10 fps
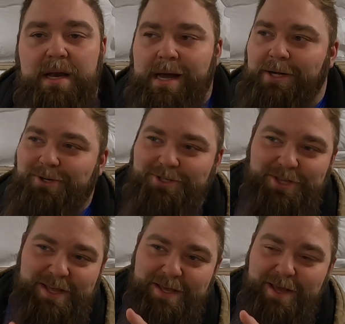not
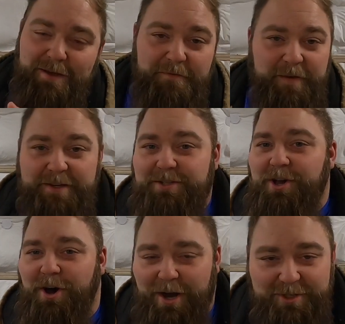just the
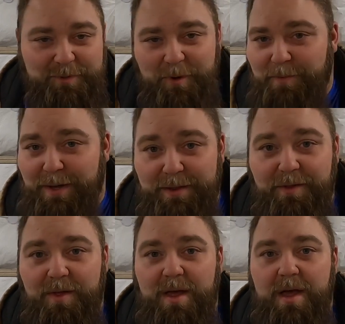fixed cost per
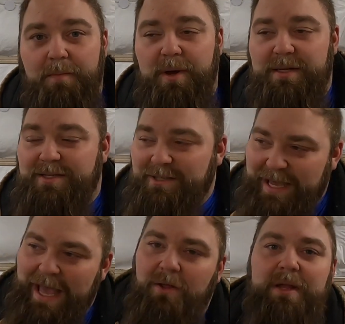month, but
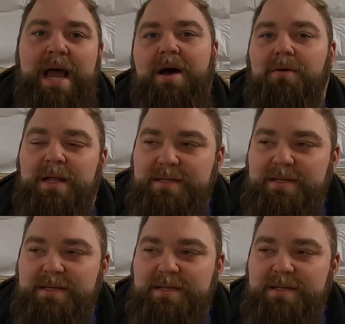scale it out.